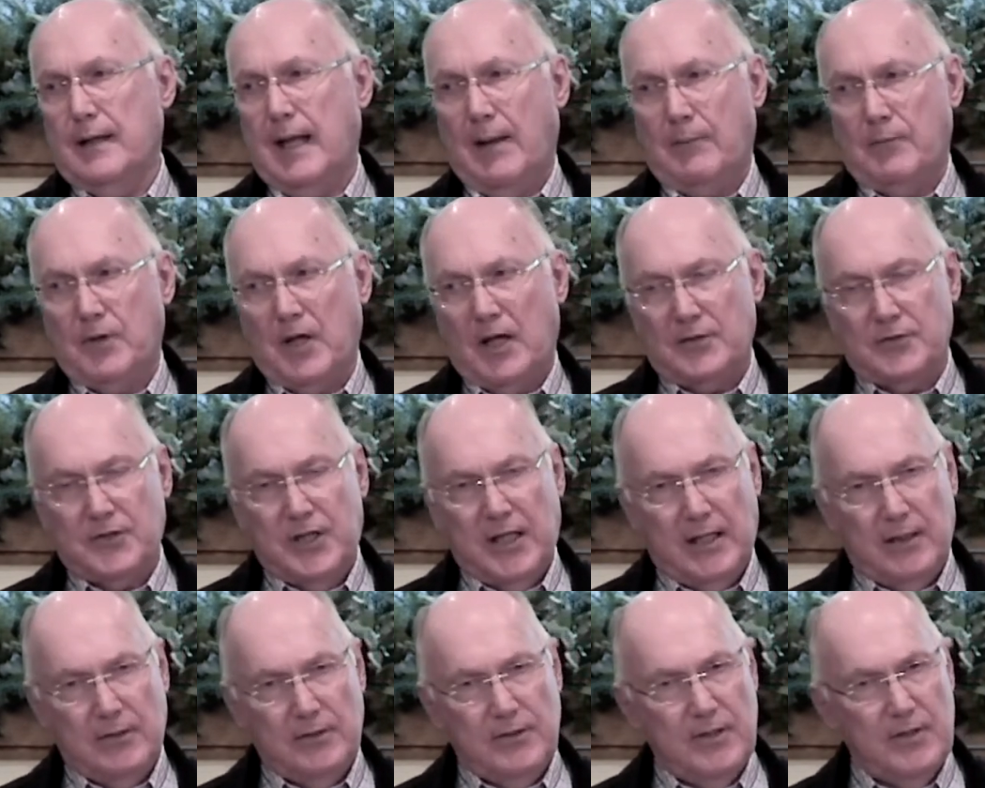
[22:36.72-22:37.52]
I'm not
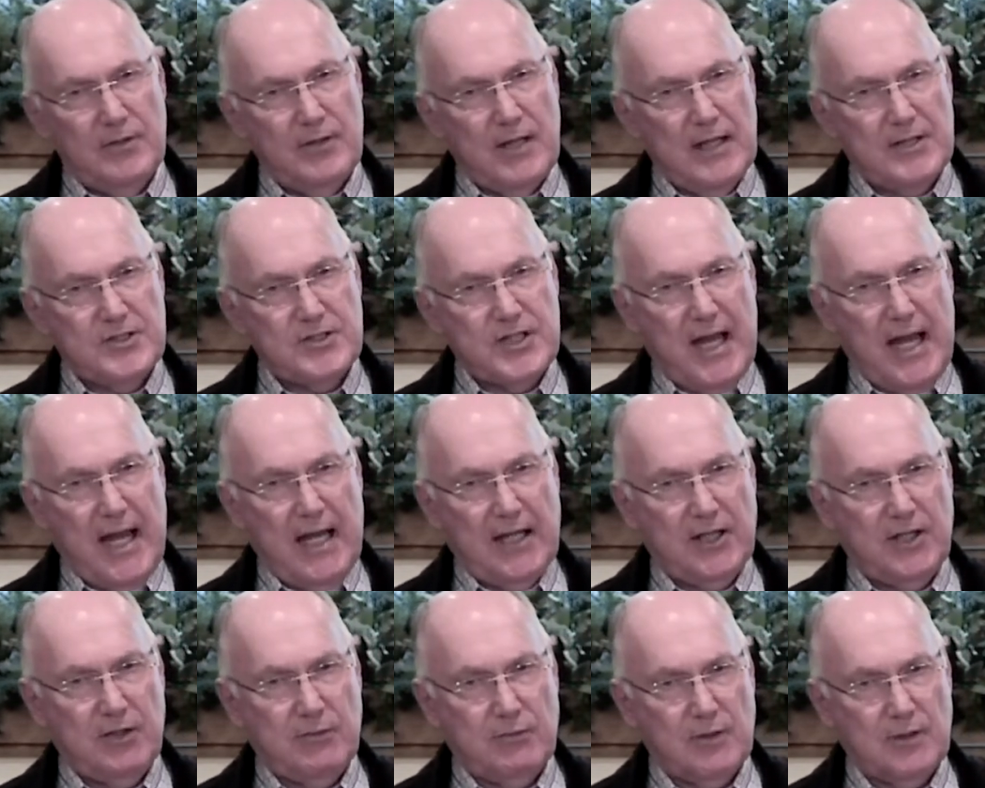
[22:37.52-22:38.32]
telling you that's
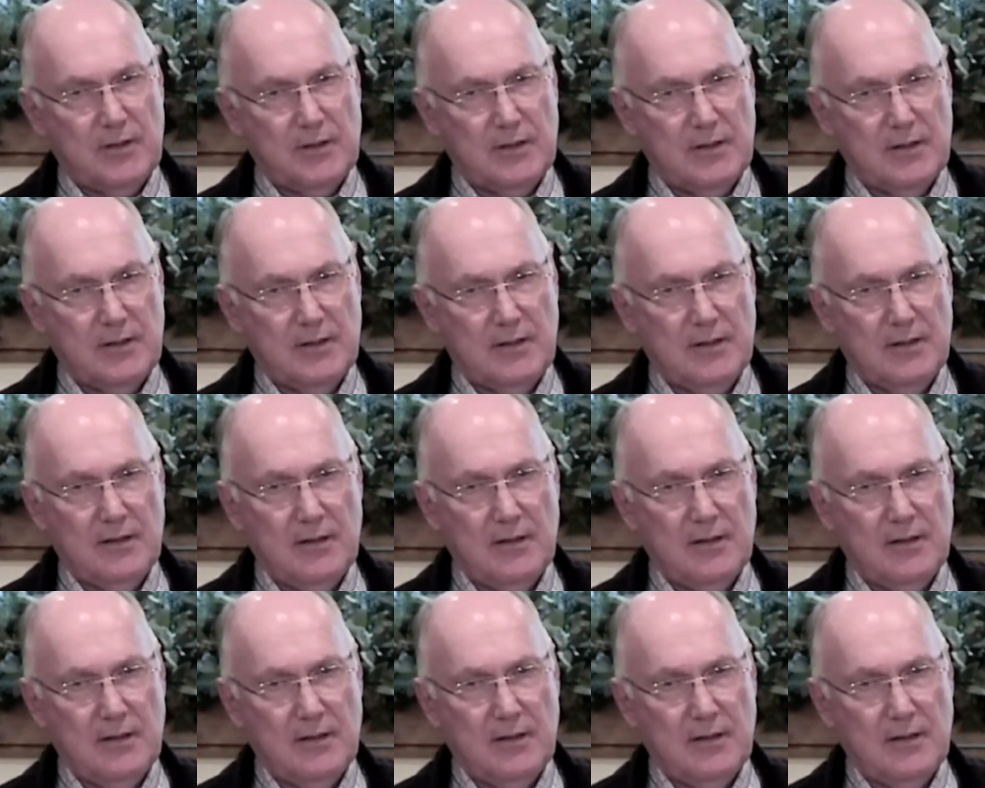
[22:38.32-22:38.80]
accurate.